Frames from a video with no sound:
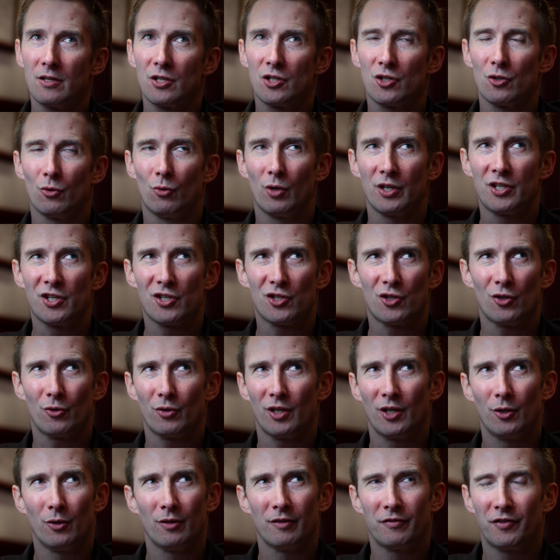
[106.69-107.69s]
So I just
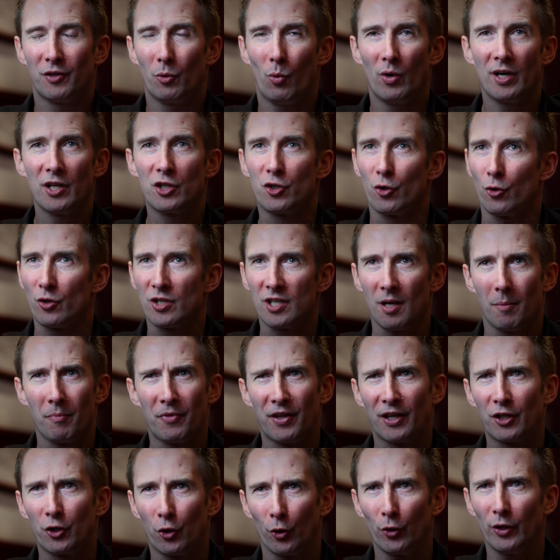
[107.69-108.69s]
thought, if you want to do
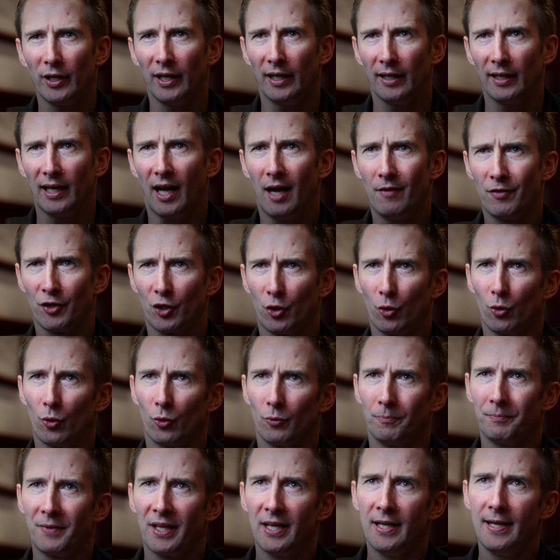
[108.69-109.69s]
something, do it, have a
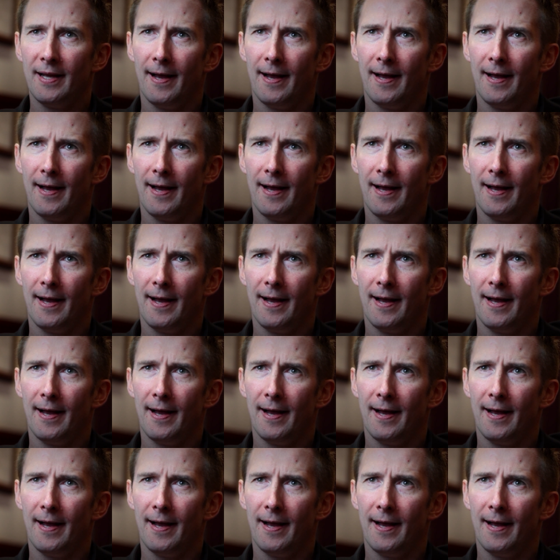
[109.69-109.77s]
go.